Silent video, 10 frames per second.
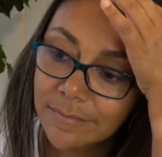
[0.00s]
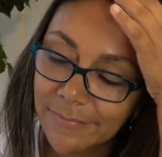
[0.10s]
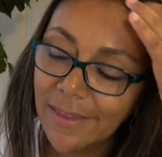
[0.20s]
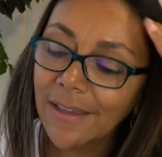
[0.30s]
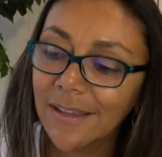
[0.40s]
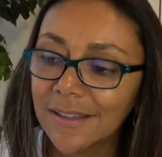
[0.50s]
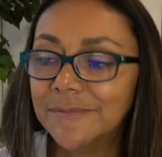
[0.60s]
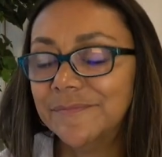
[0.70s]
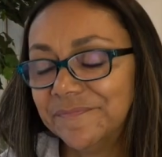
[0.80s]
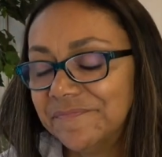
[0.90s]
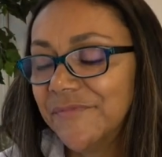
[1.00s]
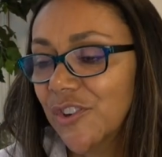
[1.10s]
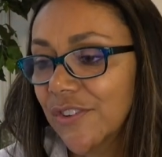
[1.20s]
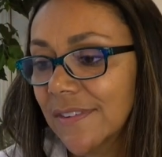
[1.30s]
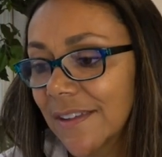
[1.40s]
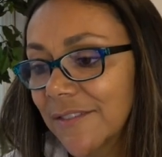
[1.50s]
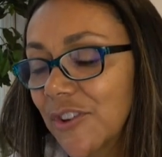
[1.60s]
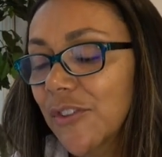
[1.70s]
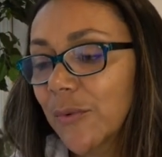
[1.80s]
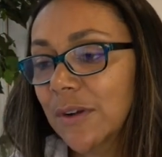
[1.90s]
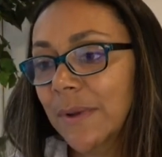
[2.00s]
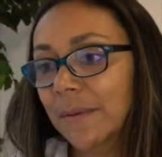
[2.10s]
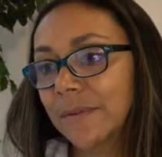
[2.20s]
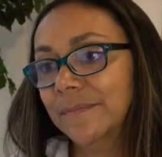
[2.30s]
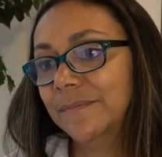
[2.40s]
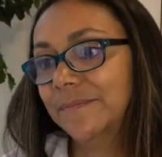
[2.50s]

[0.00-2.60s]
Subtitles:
Yeah, you're safe. You're the winner, baby.